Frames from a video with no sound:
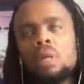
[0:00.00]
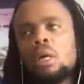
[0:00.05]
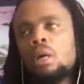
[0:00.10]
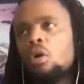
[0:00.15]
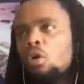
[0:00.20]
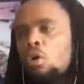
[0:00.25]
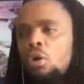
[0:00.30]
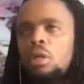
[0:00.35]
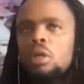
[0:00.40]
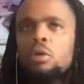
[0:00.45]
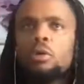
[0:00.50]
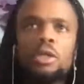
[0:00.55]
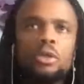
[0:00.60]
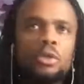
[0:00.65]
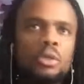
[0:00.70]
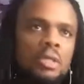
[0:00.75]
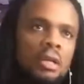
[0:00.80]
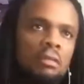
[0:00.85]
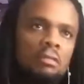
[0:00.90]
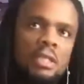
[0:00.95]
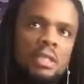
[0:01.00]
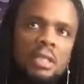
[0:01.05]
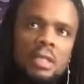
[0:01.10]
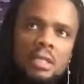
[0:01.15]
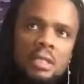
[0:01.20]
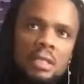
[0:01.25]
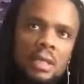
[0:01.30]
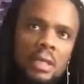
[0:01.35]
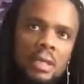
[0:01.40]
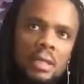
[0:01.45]
All the way to
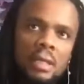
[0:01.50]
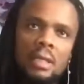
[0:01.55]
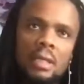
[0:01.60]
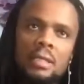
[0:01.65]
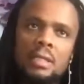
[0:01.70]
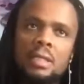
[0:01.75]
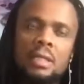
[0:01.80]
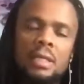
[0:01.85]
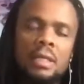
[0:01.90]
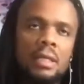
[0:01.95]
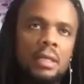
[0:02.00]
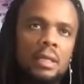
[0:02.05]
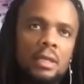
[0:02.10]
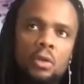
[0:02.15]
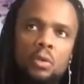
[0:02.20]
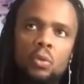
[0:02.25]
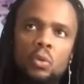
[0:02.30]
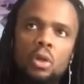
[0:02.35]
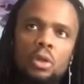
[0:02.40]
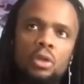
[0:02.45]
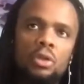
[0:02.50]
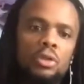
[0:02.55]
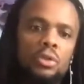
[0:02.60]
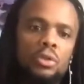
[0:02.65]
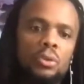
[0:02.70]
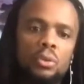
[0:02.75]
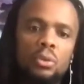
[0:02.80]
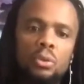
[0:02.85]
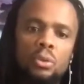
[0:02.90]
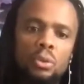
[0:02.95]
services like, let's say you want
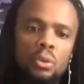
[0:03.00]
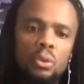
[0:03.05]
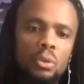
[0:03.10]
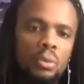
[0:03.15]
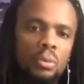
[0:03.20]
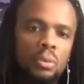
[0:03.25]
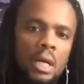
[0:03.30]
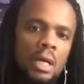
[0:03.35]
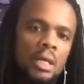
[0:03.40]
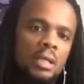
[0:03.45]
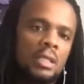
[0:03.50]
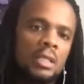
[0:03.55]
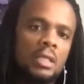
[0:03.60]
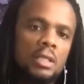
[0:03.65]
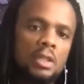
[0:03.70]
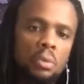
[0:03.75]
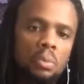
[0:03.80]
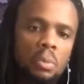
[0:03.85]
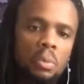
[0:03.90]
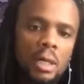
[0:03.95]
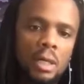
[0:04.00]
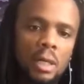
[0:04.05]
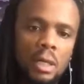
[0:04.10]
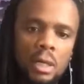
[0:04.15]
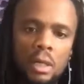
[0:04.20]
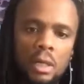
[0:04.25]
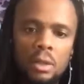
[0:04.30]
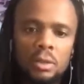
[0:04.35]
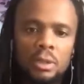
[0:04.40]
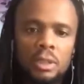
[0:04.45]
to access your bank
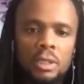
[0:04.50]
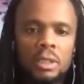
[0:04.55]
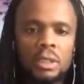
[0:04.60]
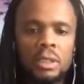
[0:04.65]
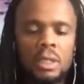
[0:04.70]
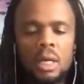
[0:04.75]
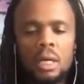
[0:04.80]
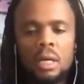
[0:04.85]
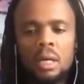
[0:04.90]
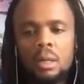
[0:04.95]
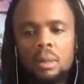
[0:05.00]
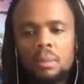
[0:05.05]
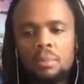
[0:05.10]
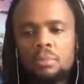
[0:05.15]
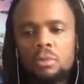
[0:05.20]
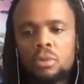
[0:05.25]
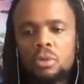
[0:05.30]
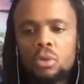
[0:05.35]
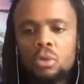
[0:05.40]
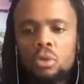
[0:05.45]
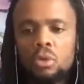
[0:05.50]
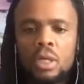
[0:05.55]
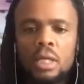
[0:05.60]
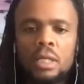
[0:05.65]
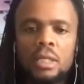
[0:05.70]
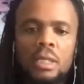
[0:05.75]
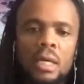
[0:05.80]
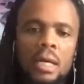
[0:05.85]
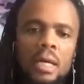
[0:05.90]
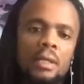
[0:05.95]
account, so you
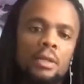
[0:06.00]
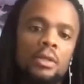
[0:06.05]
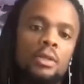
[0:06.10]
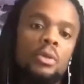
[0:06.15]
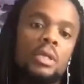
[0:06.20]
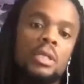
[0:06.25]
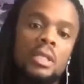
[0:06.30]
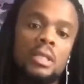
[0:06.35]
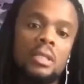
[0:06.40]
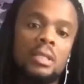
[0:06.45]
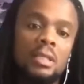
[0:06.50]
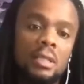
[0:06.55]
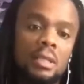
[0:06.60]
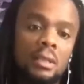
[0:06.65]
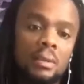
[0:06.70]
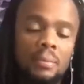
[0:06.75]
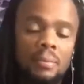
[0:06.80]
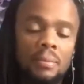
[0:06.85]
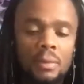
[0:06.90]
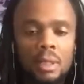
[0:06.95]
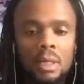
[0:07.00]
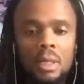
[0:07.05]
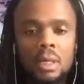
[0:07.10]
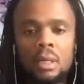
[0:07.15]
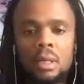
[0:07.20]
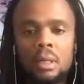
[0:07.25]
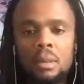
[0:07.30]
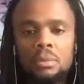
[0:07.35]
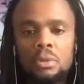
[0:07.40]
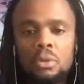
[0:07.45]
can dial USSD.
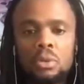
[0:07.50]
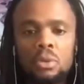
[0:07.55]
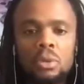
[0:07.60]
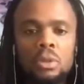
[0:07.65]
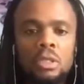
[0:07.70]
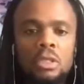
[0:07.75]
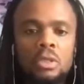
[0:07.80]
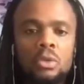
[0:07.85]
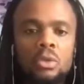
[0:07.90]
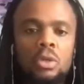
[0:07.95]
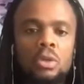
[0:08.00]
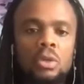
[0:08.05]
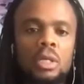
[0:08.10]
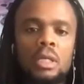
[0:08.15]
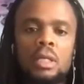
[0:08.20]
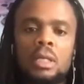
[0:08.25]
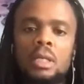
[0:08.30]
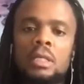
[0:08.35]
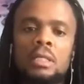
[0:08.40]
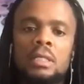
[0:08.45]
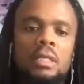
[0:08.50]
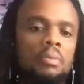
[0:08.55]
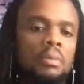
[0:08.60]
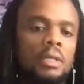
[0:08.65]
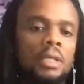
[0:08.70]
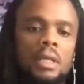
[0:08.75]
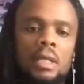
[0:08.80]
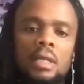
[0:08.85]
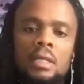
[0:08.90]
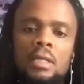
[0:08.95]
So this is where you can dial something like